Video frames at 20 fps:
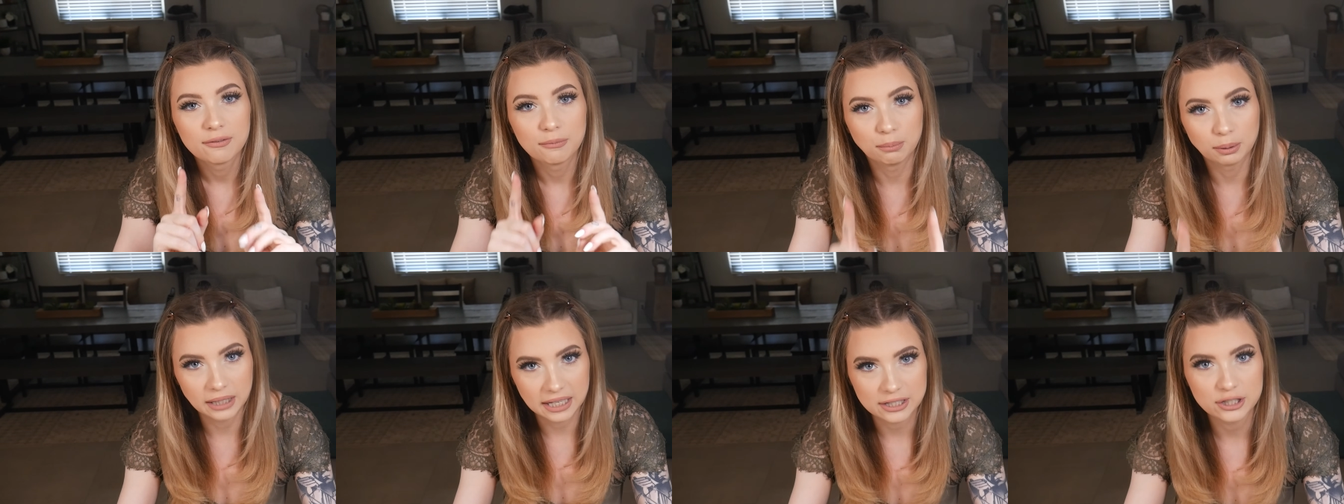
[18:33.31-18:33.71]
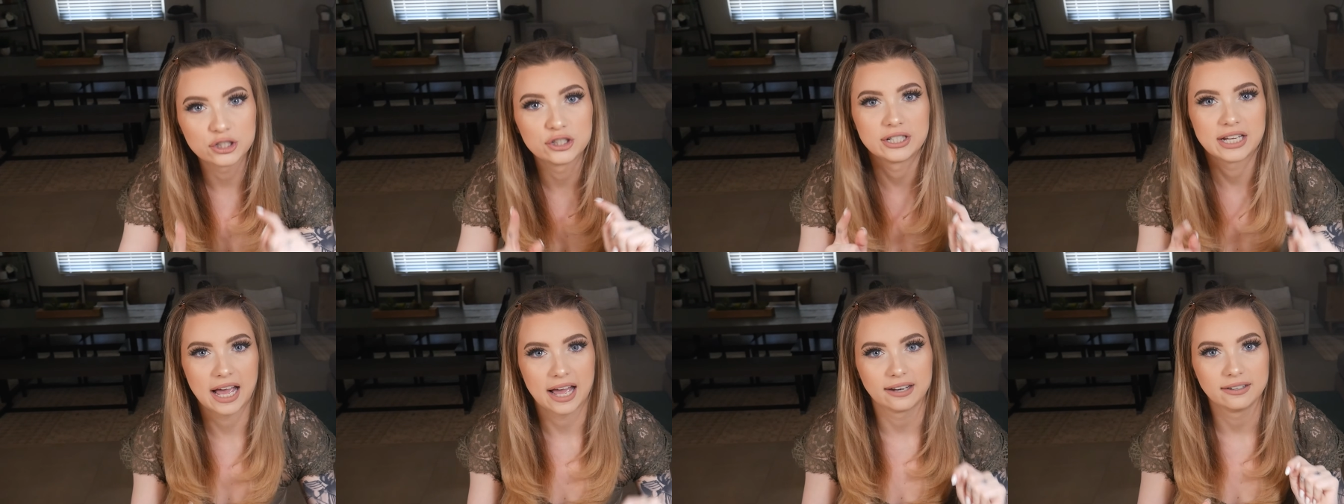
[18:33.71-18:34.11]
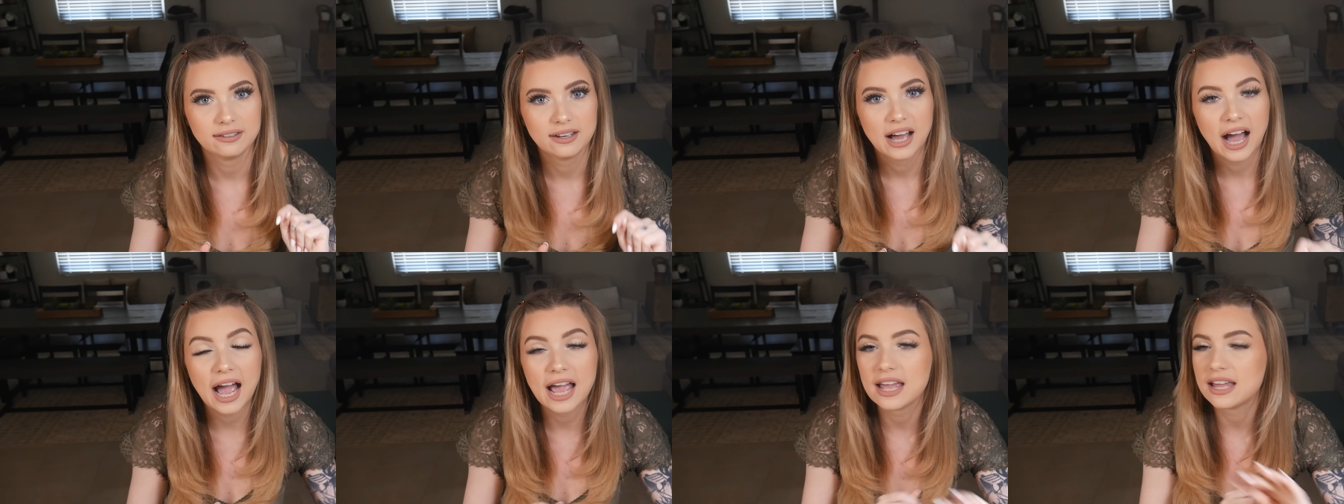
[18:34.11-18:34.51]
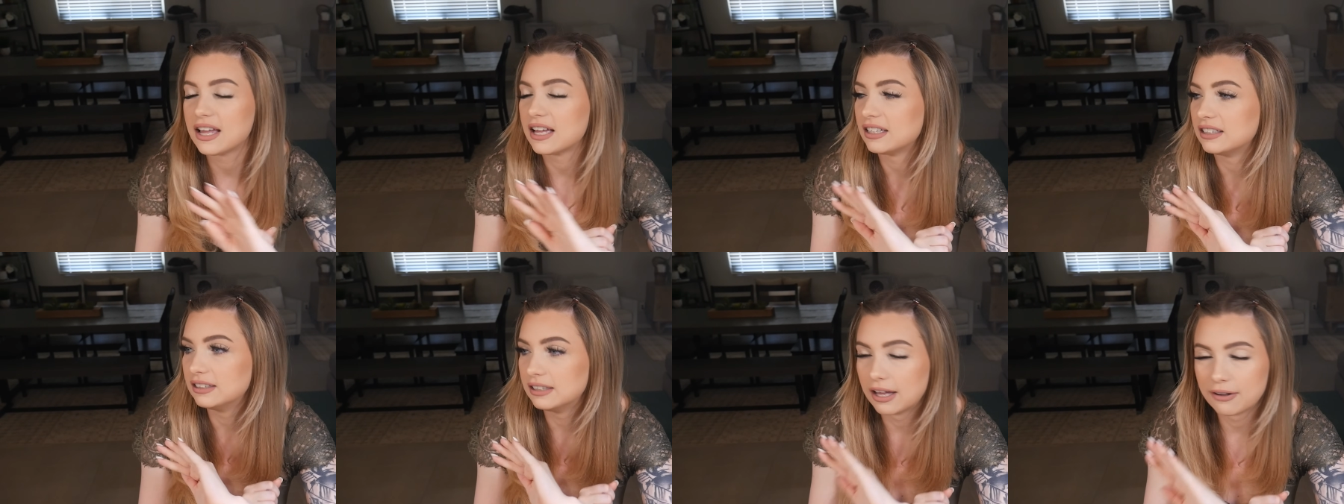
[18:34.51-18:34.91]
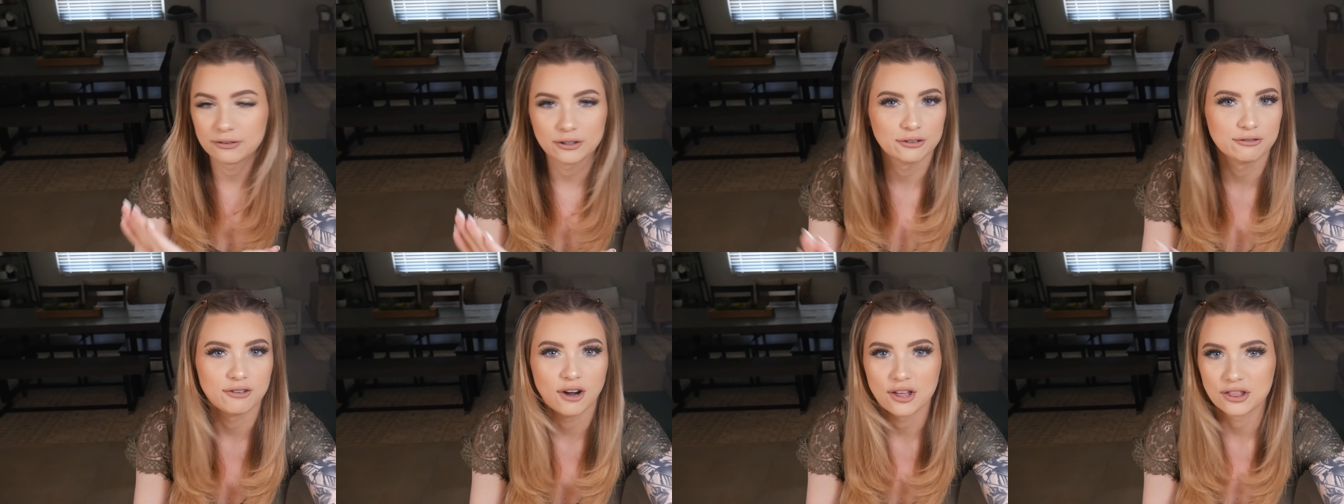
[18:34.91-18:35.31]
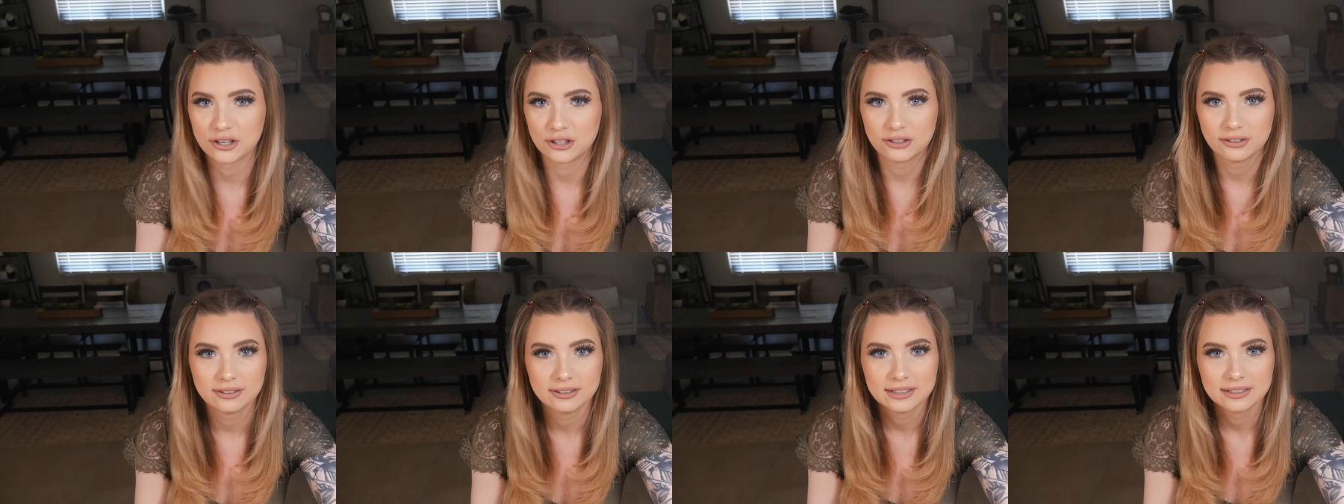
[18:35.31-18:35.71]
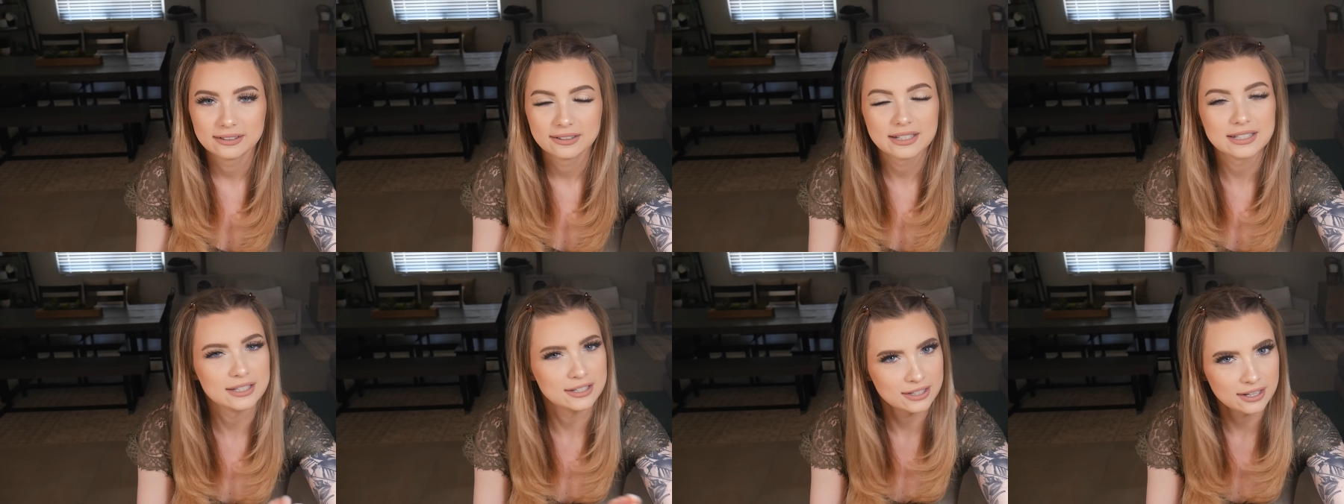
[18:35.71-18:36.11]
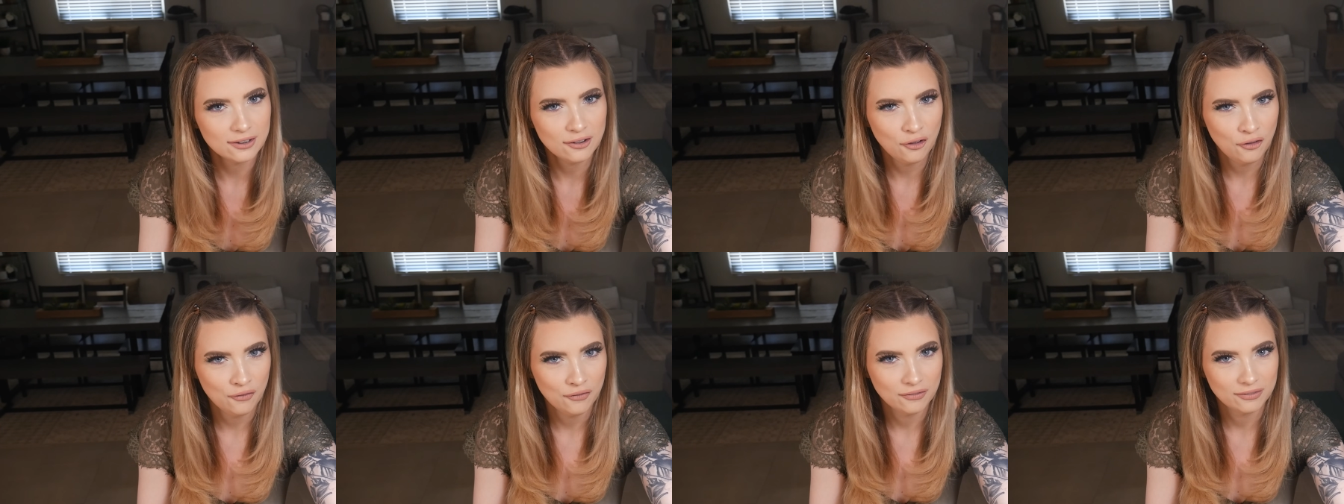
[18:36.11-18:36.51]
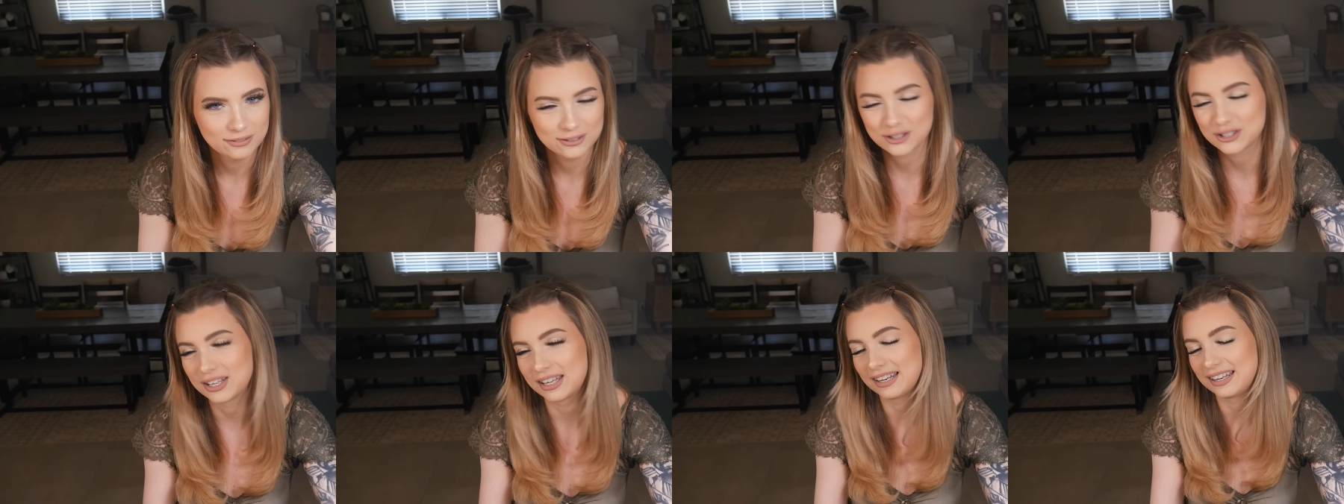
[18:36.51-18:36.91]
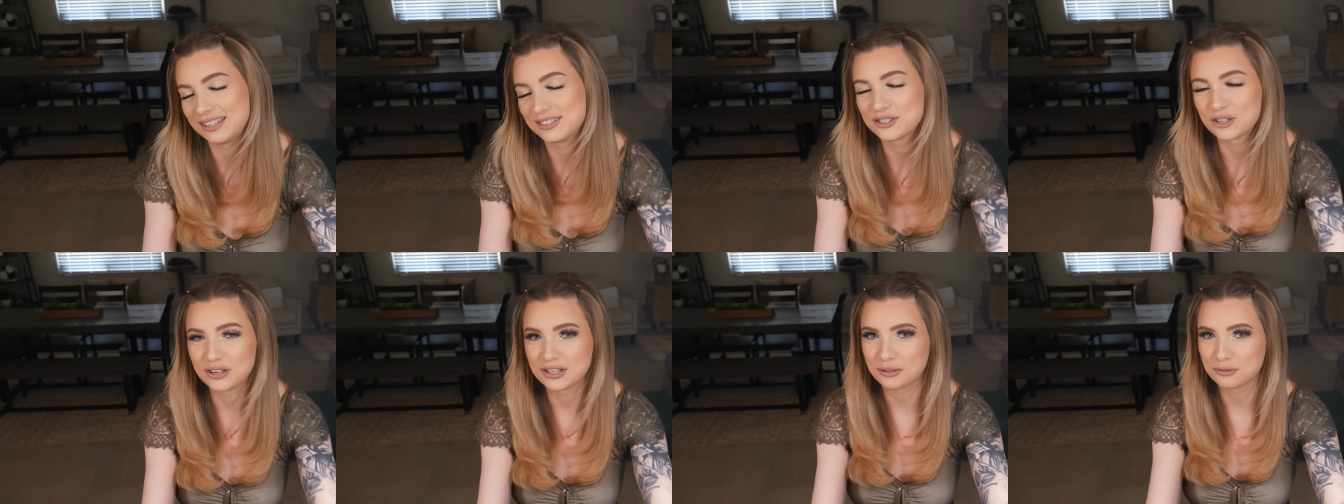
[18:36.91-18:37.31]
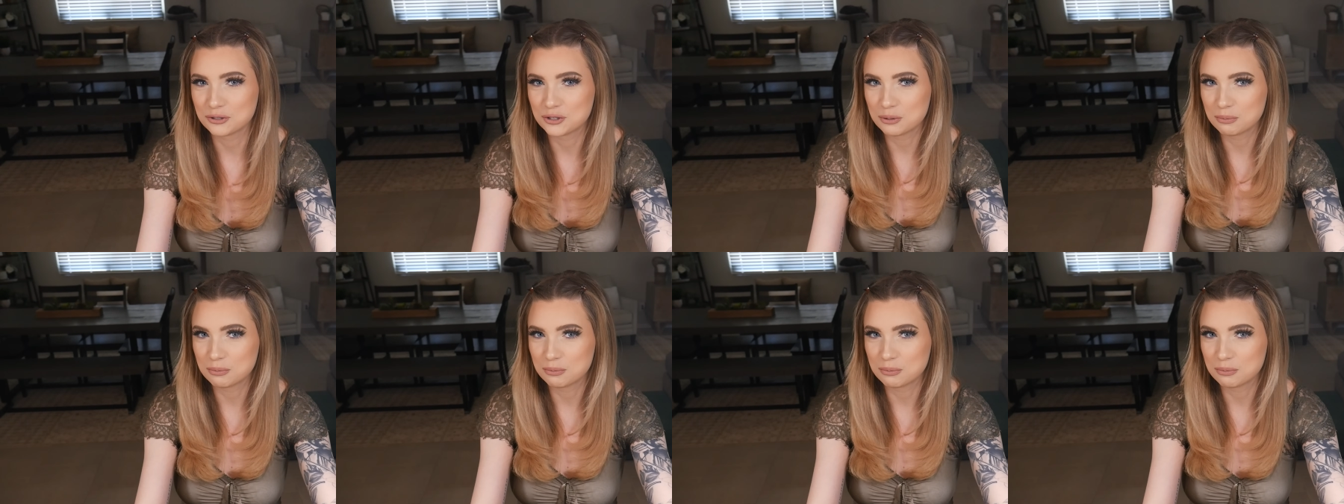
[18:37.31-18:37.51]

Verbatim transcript: Bless your dad. I love your father. Is he single? Just kidding, sorry, that was